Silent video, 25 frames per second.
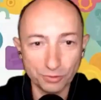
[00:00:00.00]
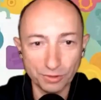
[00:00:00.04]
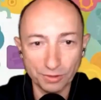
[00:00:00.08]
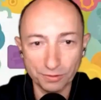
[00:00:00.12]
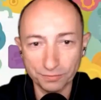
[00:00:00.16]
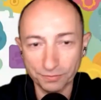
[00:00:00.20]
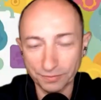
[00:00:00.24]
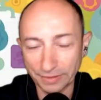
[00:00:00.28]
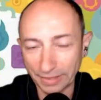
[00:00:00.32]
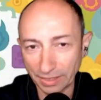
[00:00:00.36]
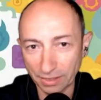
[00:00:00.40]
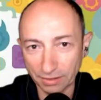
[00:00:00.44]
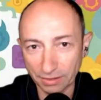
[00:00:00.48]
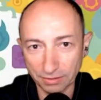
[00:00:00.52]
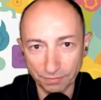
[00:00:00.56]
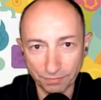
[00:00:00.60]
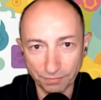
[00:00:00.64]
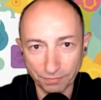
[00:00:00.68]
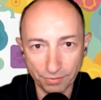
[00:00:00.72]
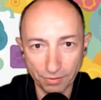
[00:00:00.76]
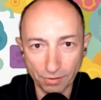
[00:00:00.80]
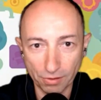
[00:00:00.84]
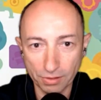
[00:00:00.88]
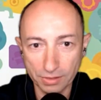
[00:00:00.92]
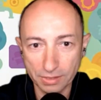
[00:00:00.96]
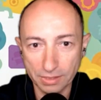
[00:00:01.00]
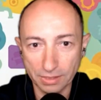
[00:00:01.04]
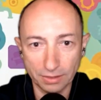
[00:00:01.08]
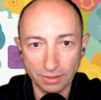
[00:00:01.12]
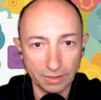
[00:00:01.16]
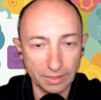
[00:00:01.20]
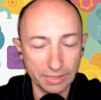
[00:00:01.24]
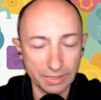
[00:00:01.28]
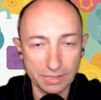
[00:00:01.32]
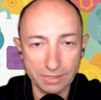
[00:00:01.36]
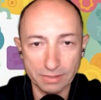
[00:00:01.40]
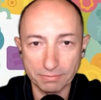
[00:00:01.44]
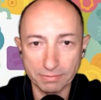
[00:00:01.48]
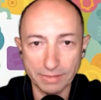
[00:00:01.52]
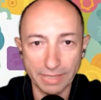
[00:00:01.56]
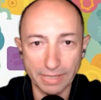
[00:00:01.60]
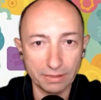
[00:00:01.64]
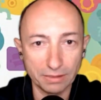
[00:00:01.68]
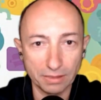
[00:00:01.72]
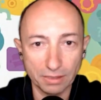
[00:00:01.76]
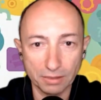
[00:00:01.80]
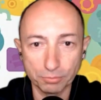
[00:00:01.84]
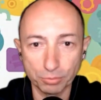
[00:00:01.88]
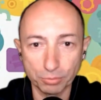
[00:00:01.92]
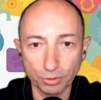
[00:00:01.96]
free of negative thoughts and less
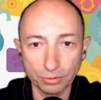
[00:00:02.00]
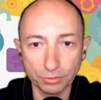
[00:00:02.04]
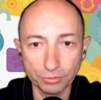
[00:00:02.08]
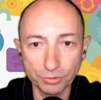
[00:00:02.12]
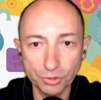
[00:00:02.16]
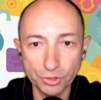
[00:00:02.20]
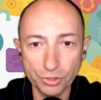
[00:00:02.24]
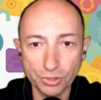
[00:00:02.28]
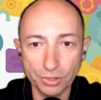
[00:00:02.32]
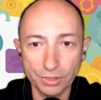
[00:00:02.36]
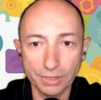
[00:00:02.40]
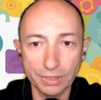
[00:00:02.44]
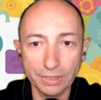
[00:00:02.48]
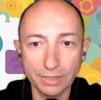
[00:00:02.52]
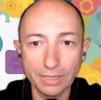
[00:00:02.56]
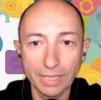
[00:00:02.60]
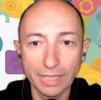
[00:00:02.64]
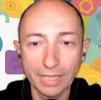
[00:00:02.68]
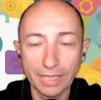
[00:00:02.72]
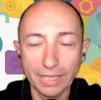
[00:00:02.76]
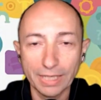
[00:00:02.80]
psychic pollution,